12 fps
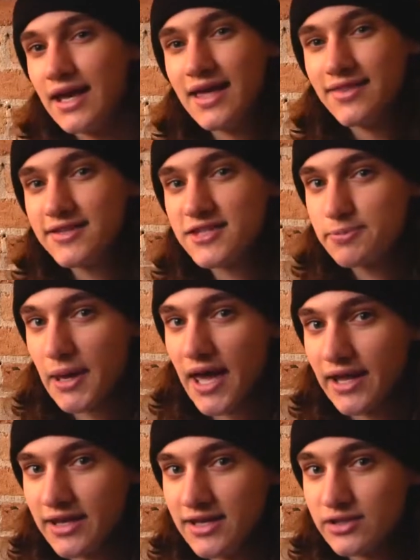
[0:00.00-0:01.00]
this is bad.
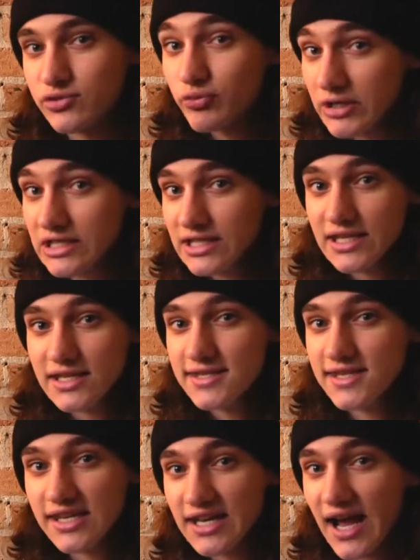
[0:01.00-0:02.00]
It's really easy
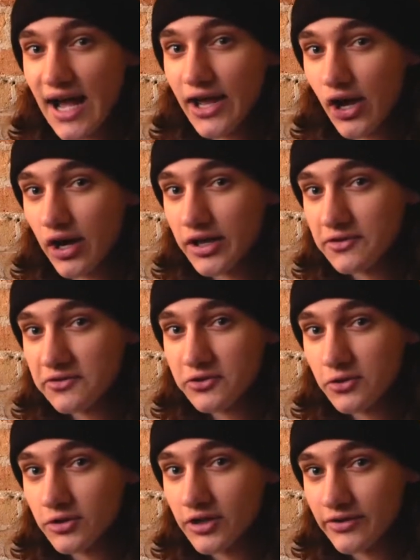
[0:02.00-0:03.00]
to get a high audience
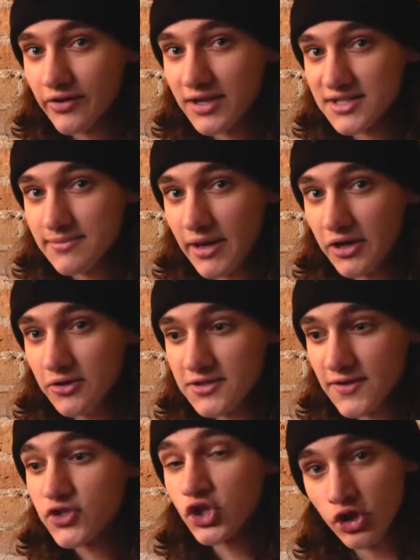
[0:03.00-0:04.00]
score on Rotten Tomatoes.
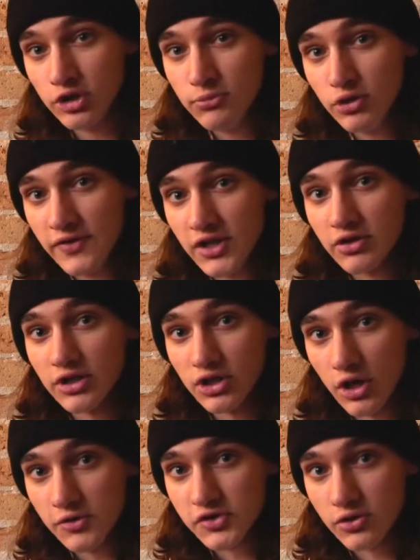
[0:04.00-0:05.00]
If it's a good movie, you'll get a
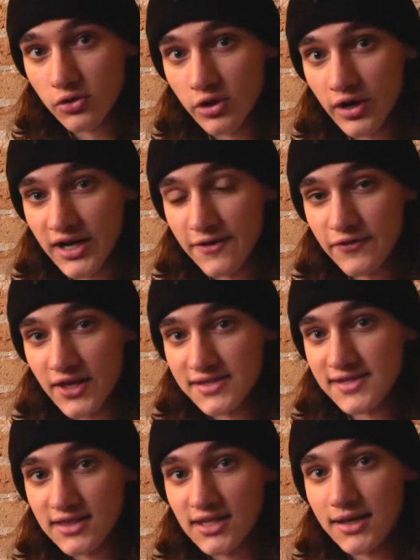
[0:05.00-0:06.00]
low score, and if they
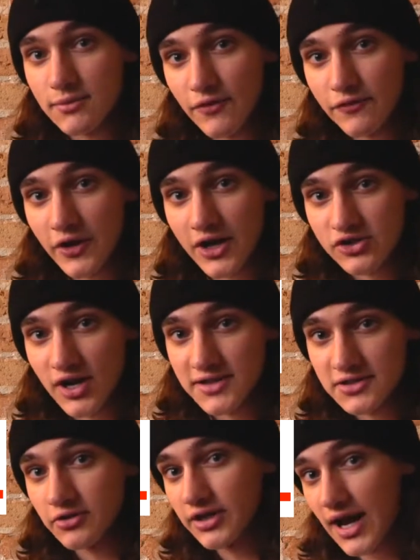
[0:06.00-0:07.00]
say the name of a franchise,
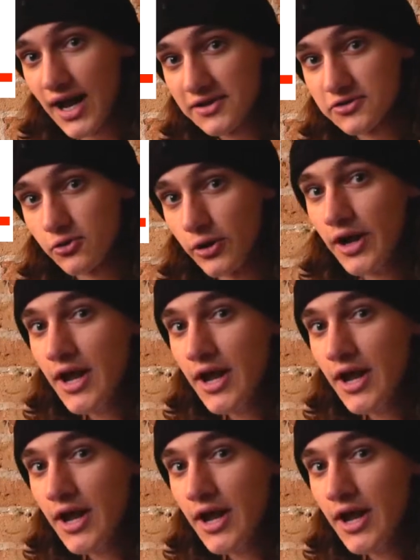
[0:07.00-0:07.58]
they'll get a high score.